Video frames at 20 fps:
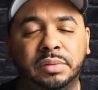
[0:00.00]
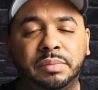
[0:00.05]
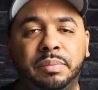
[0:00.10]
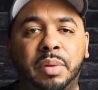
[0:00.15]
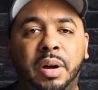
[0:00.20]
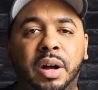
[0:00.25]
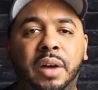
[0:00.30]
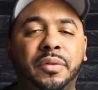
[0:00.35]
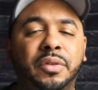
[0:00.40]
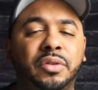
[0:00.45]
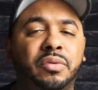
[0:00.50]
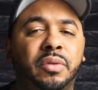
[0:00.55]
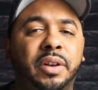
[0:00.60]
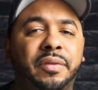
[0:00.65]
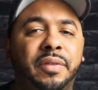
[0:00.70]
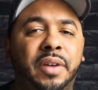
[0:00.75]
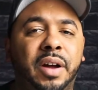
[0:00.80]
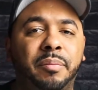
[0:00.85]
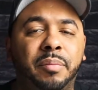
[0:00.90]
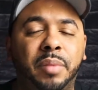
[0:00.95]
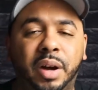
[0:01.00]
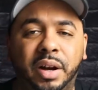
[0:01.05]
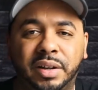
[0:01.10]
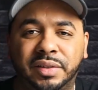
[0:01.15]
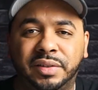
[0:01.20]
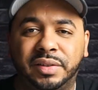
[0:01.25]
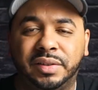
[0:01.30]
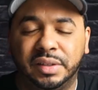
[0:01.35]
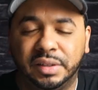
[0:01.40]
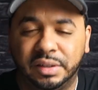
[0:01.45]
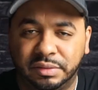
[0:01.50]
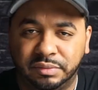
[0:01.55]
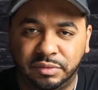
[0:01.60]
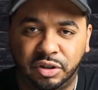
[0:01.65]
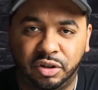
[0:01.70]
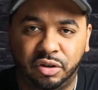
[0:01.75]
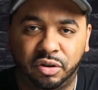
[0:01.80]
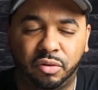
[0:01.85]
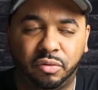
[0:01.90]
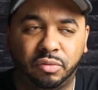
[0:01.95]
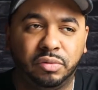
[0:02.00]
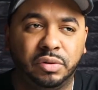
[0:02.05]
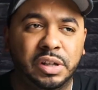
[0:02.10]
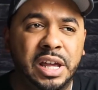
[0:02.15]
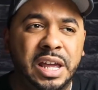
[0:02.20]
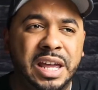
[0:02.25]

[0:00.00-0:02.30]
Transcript: But for 25 bucks, you know,